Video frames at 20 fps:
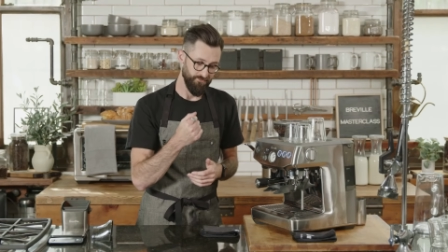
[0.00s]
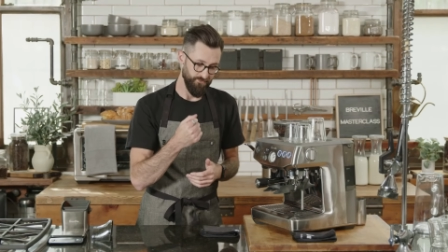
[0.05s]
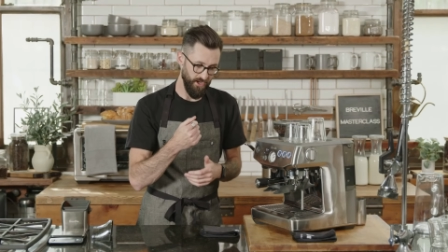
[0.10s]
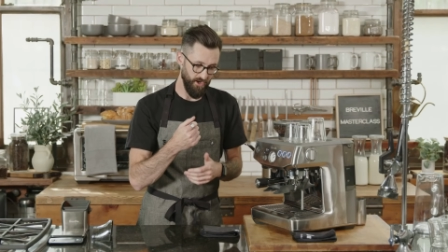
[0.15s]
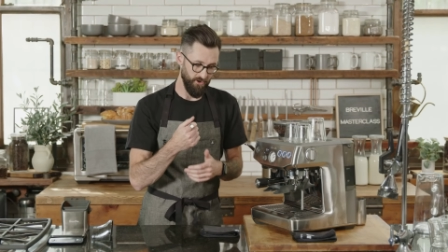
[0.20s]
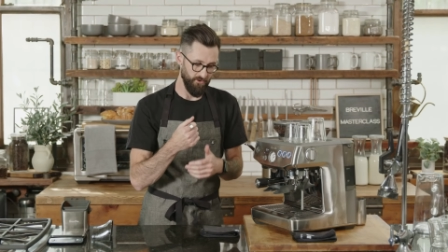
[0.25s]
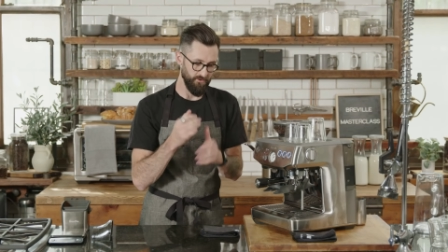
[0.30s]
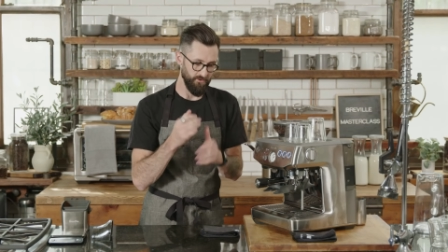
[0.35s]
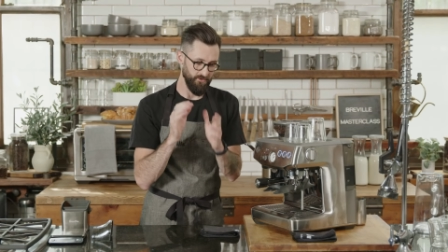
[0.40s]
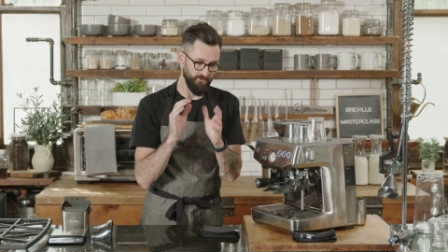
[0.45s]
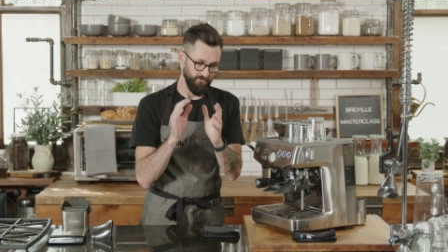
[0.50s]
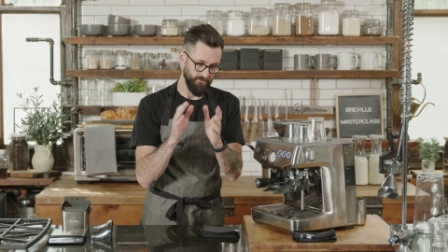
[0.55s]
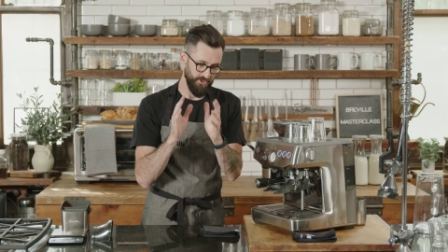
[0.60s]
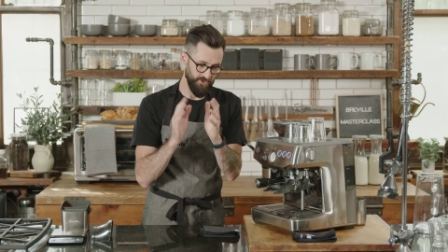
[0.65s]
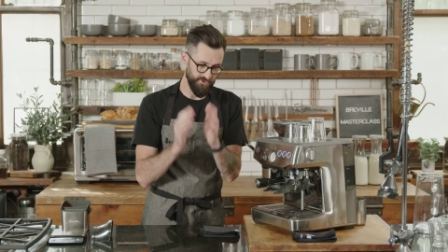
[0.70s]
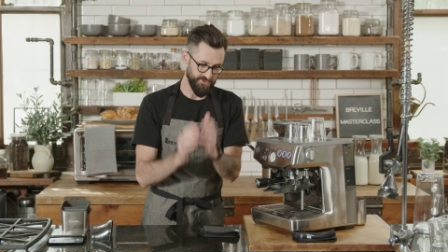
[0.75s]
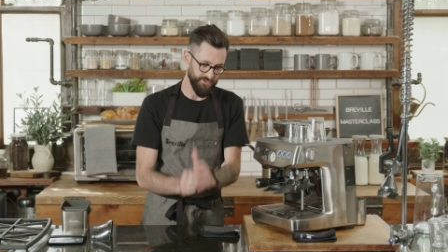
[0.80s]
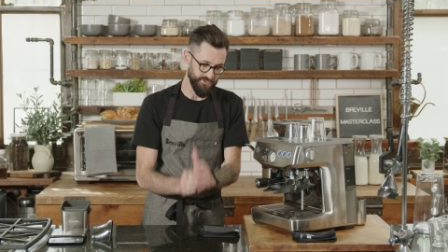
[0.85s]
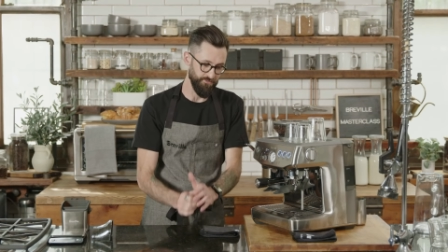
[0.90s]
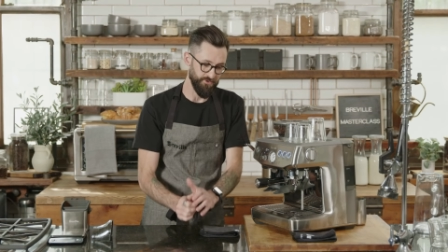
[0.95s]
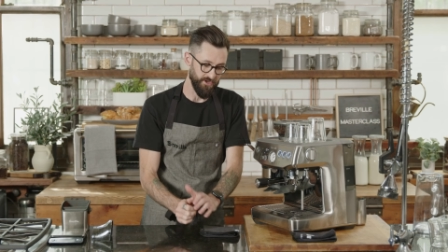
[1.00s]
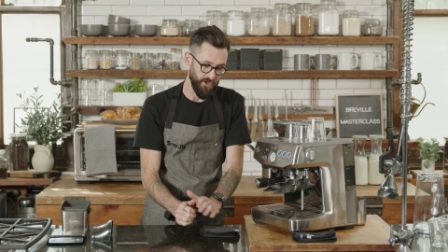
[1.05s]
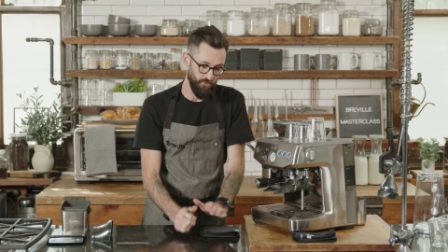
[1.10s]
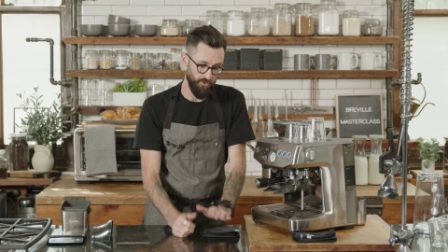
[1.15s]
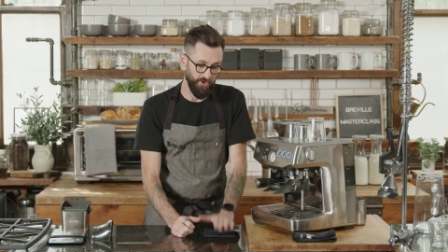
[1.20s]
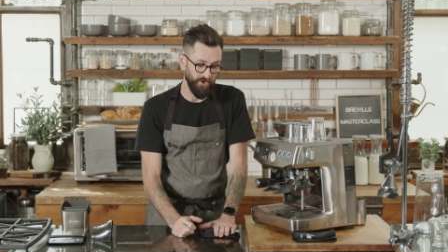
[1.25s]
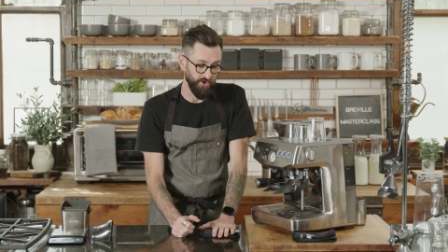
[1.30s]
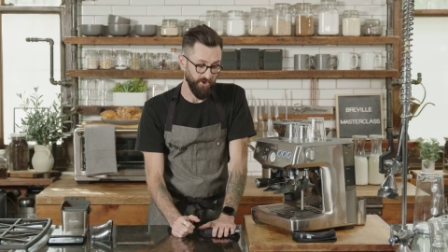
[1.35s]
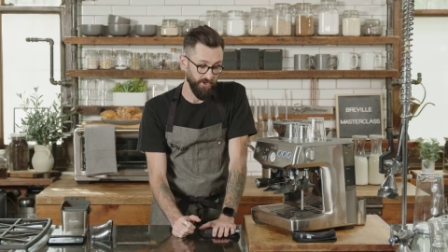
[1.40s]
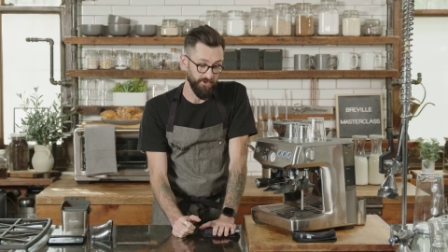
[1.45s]
Now, here's something I
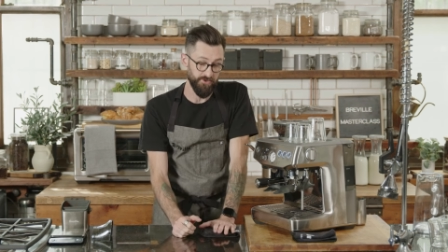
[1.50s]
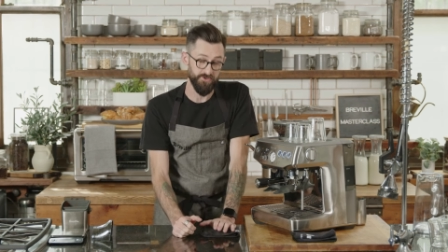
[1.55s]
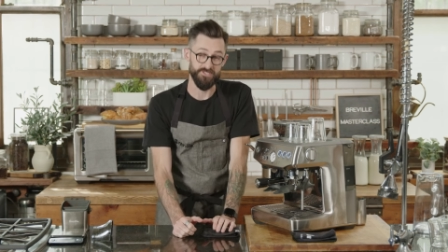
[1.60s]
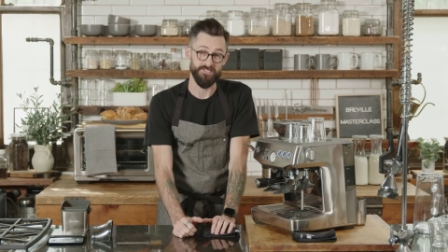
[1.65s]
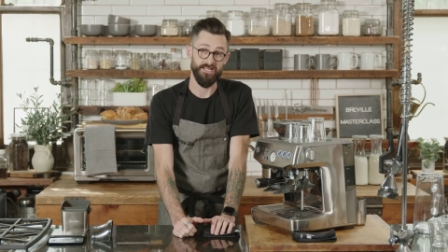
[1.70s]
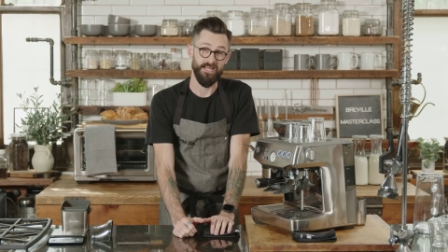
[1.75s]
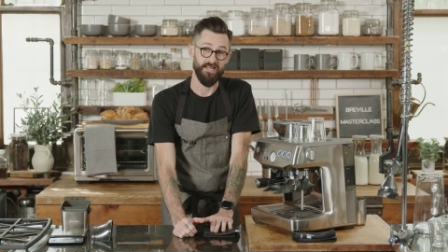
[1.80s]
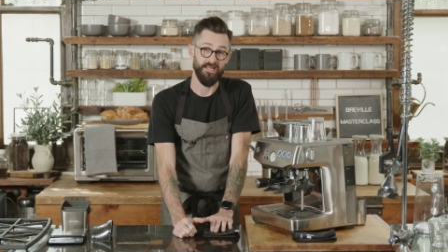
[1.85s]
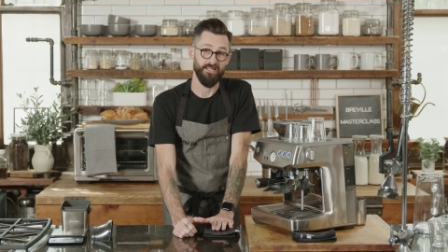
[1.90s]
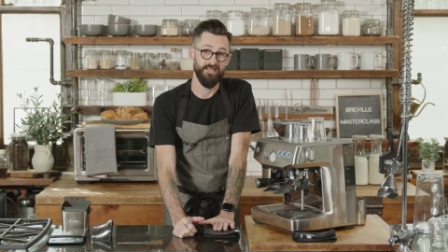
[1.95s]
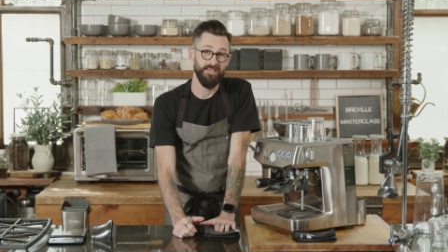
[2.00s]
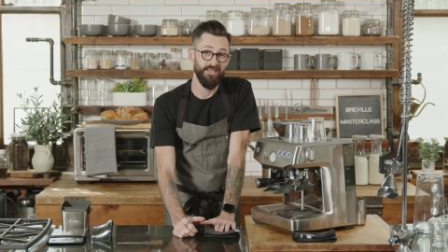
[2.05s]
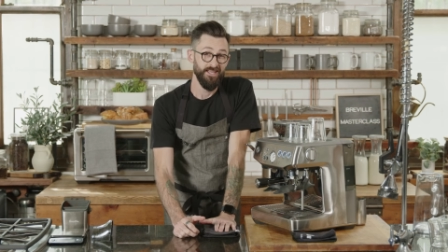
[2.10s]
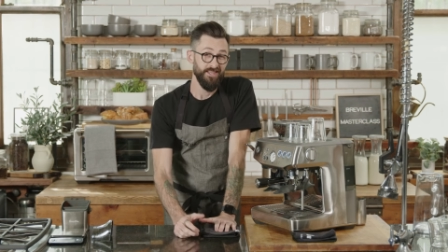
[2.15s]
want you to understand.